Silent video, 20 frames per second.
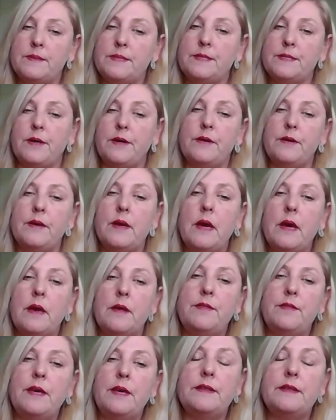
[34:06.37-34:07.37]
So
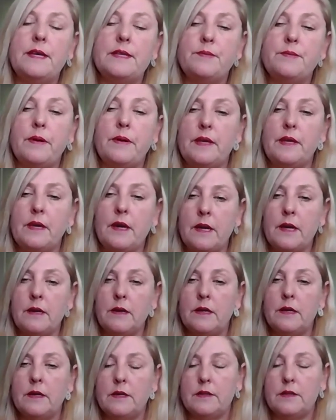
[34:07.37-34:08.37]
that's what they're going
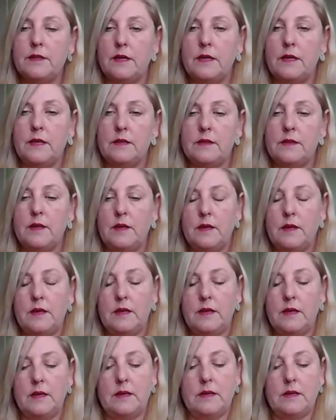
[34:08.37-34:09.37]
to,
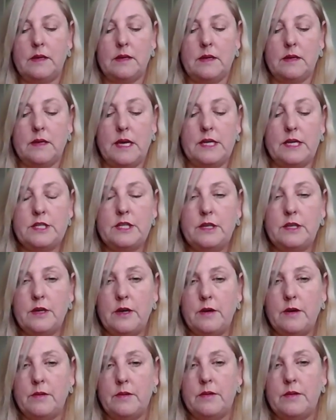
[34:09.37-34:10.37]
the
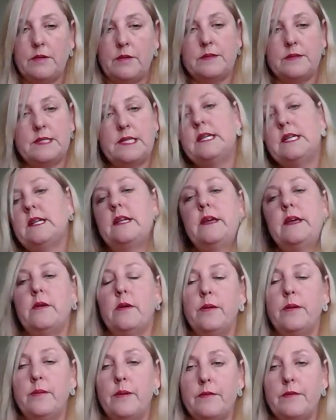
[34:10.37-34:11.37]
ATO or Centrelink or
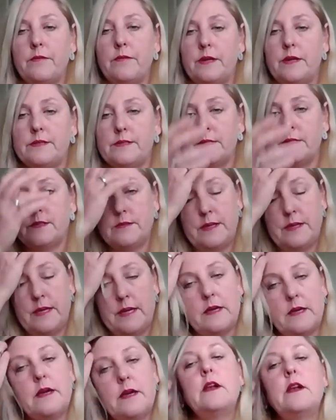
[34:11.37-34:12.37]
whoever it is that's looking at
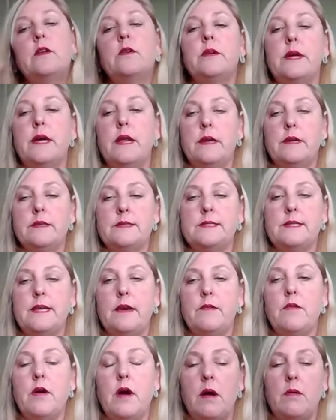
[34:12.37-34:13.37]
it, they're going to look at it and
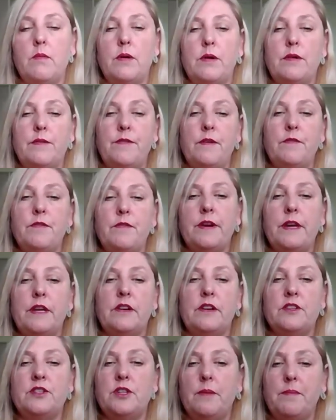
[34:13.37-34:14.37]
say, right, well, if you've already
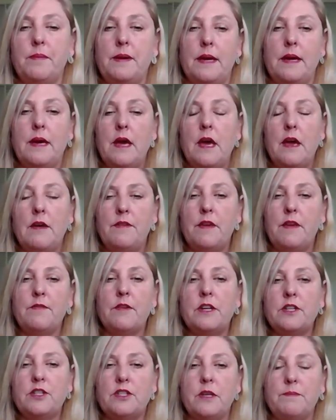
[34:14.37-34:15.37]
got
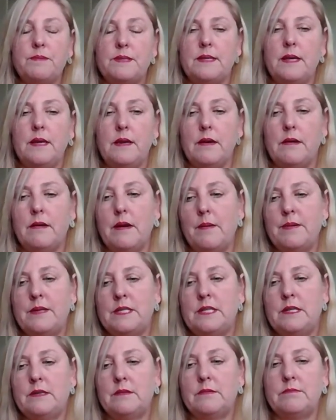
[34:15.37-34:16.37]
JobSeeker up
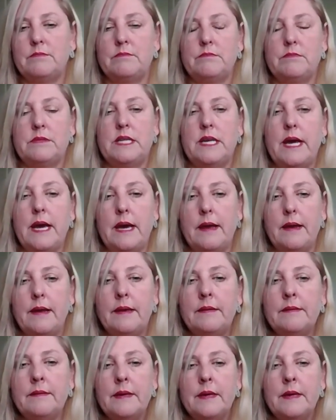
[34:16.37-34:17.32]
until today,